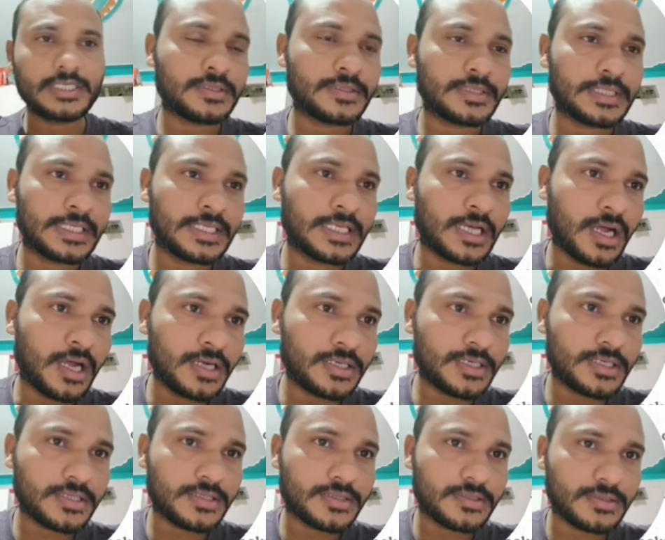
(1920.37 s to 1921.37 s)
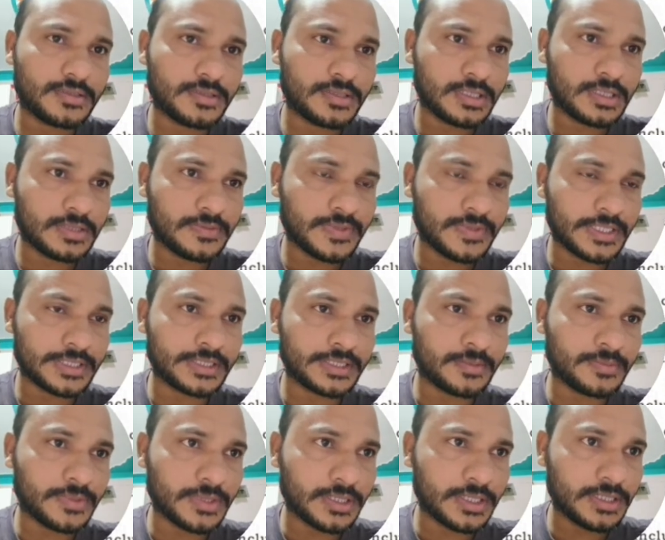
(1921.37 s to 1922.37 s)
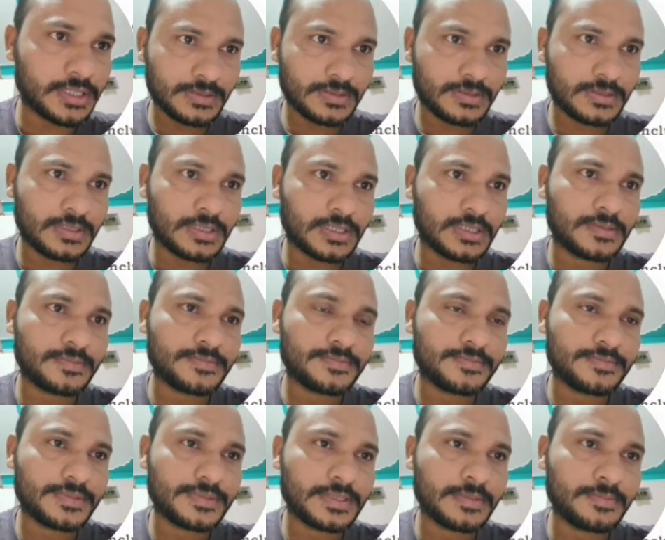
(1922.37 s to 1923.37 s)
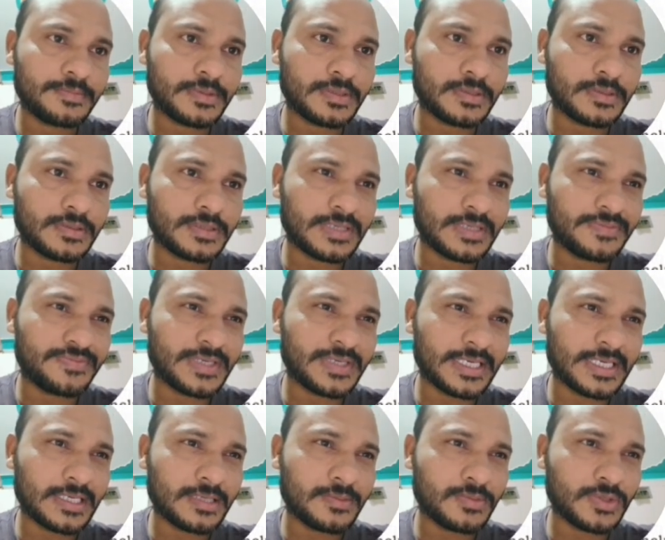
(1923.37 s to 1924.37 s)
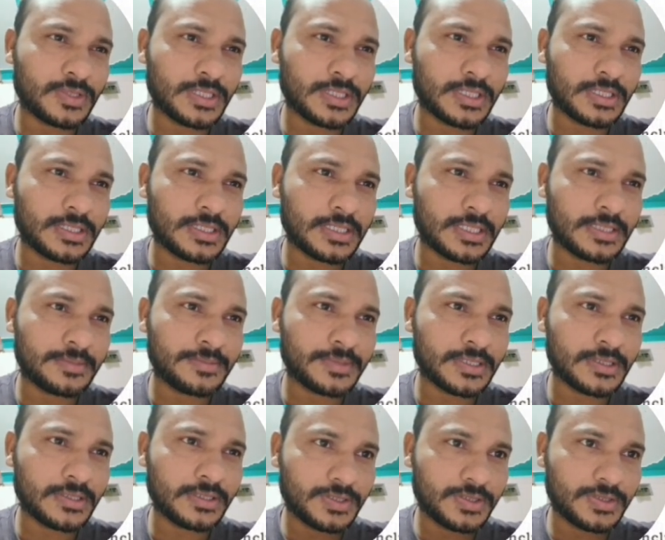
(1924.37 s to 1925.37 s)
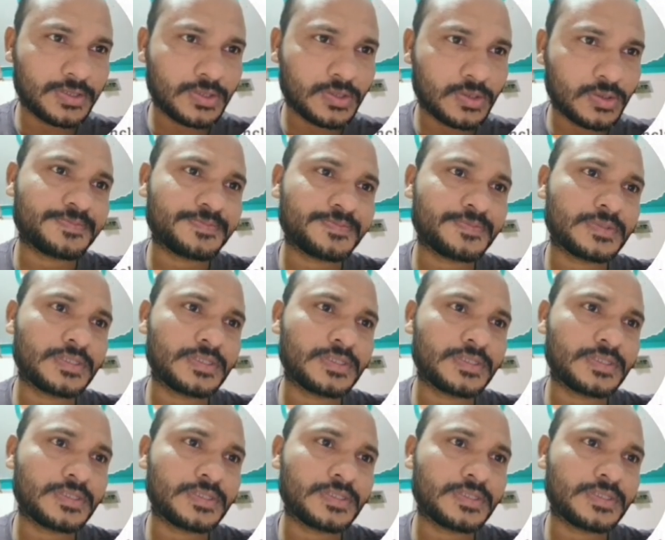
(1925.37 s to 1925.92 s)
in heart, for example here, yeah, simple rough diagram only here I am drawing. So yeah,